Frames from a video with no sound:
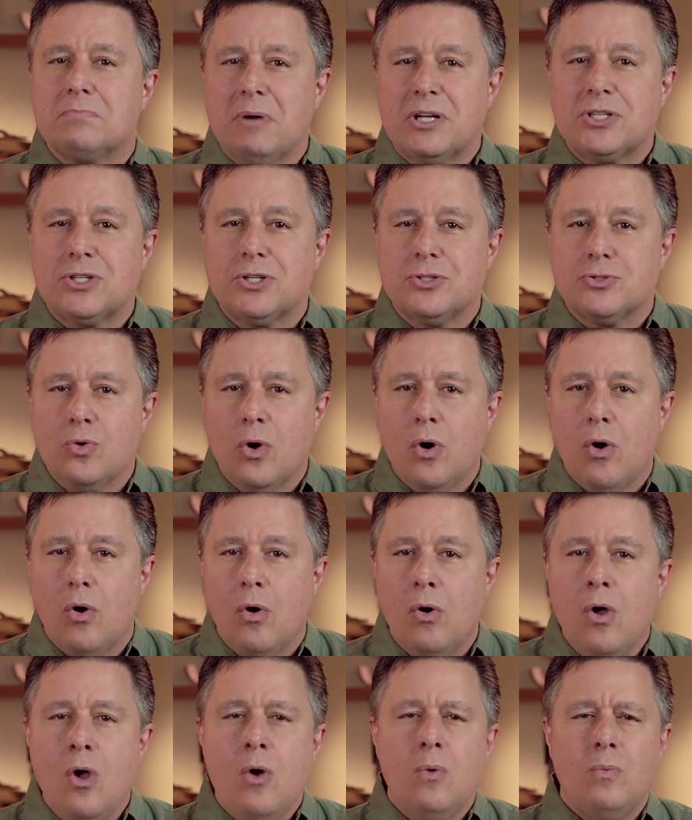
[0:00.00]
much
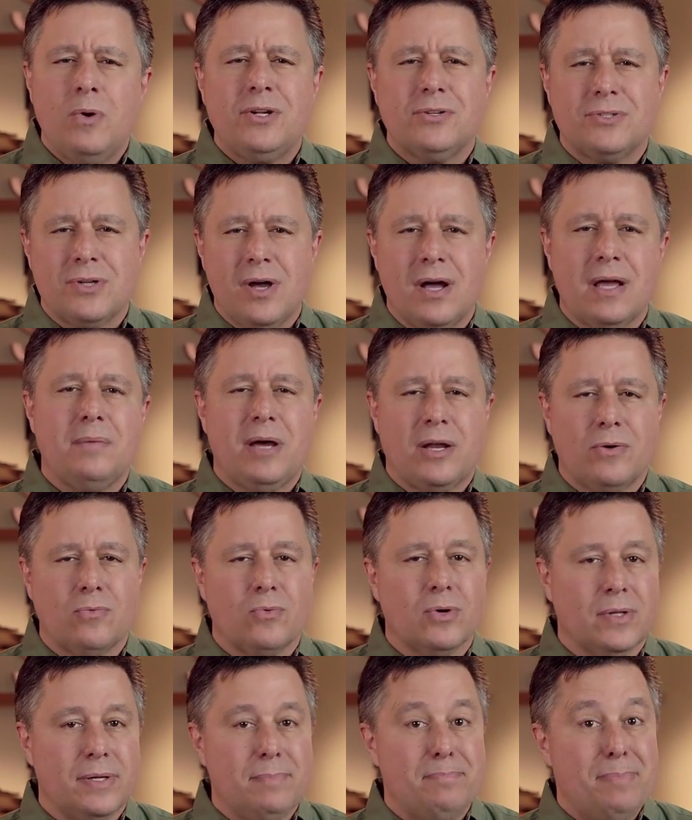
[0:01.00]
control when you're talking about a
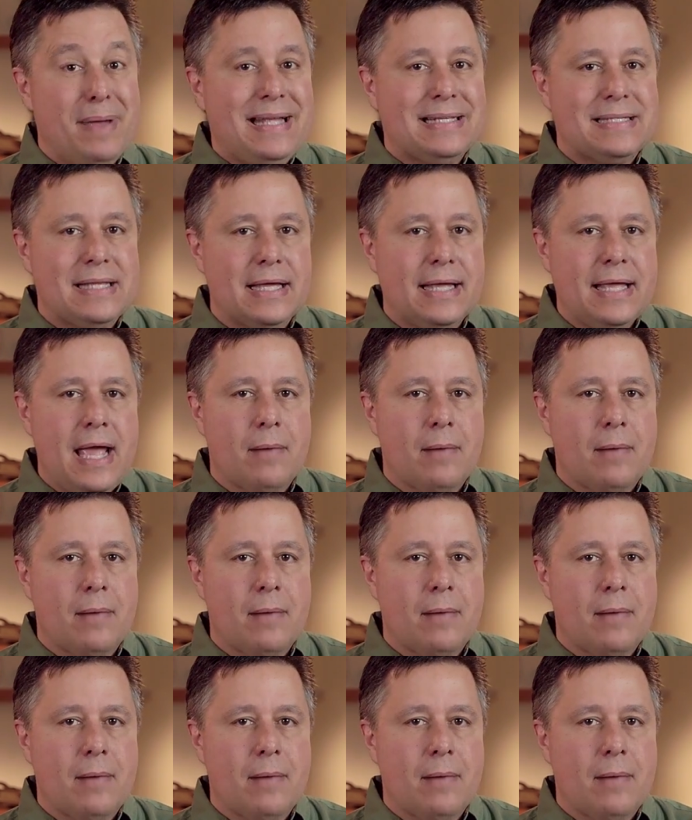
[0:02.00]
really basic